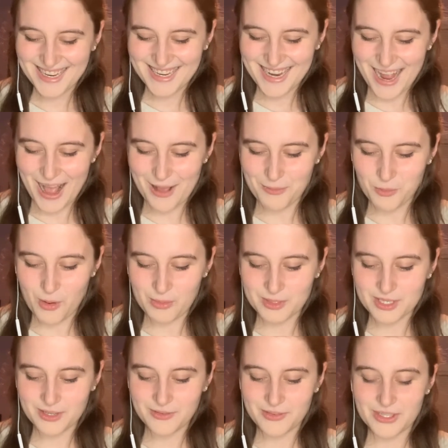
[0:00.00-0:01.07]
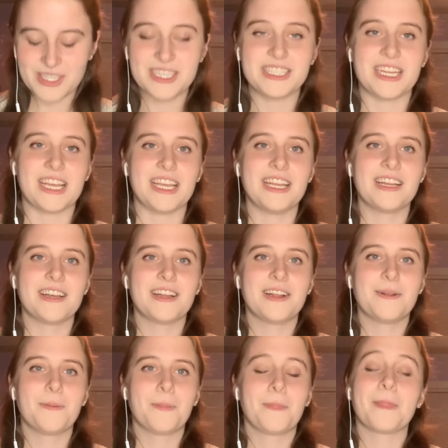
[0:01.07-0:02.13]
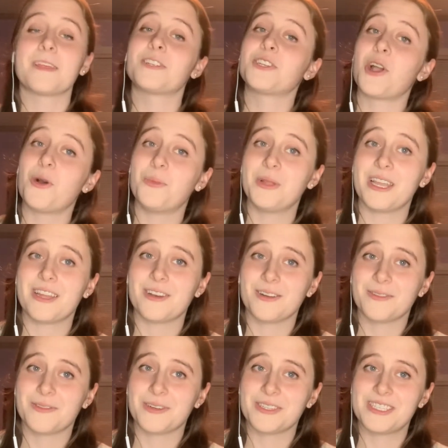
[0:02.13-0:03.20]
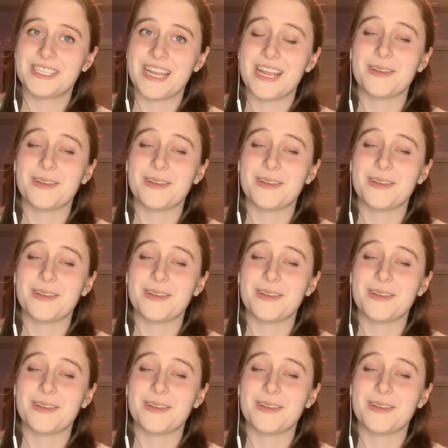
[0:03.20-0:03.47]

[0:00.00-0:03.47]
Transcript: What was our first date? Joe planned our first date.